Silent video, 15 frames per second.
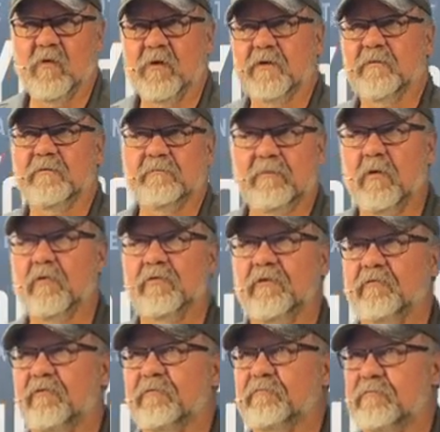Court.
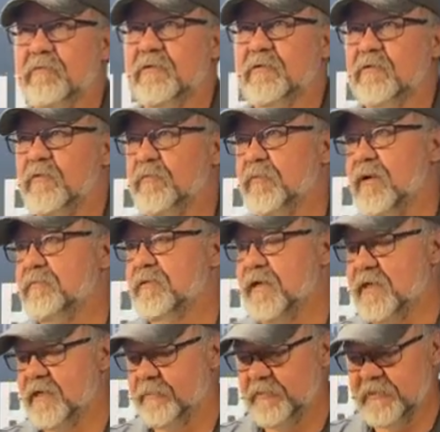Both of them will
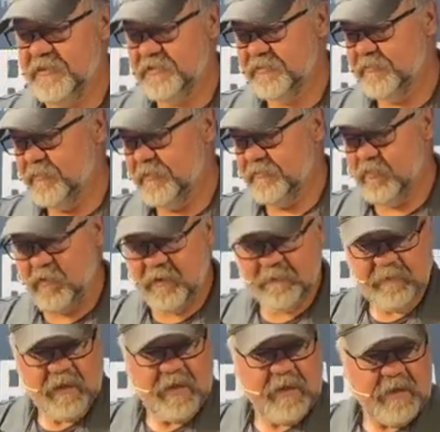probably end up in the Supreme Court.
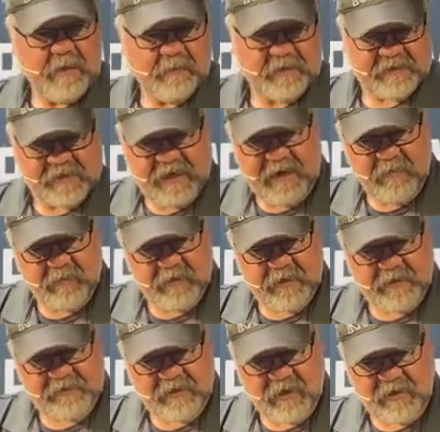But today we're
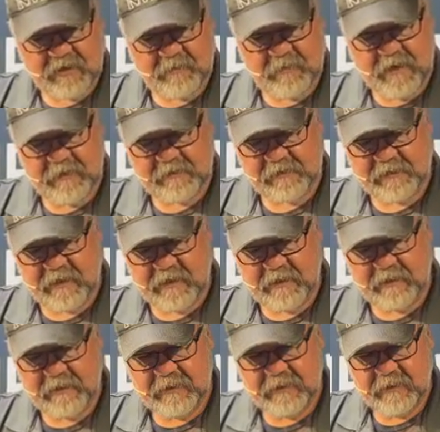going to talk about
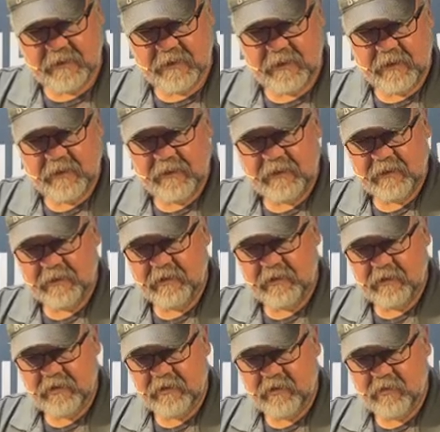
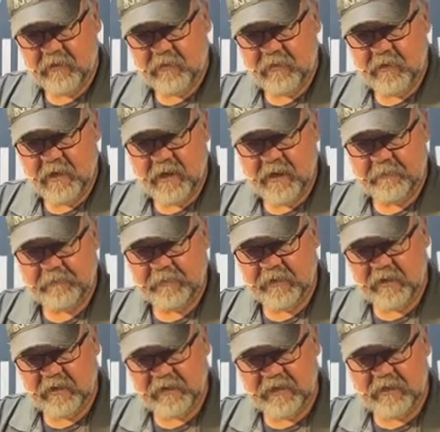
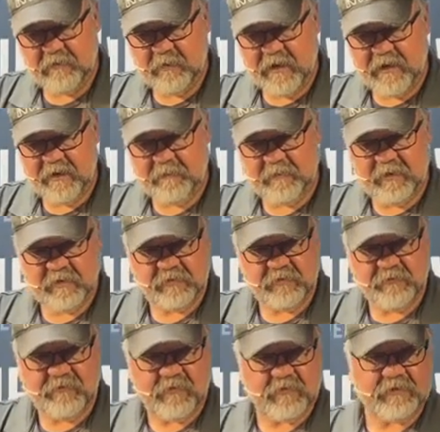getting ready to build
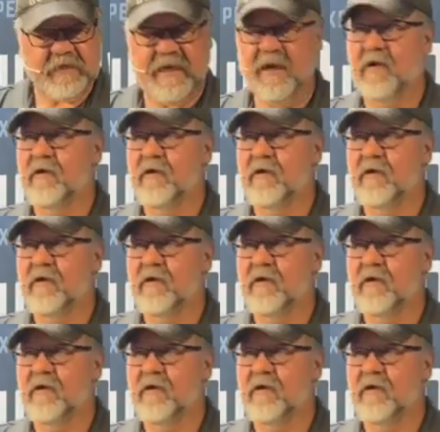your first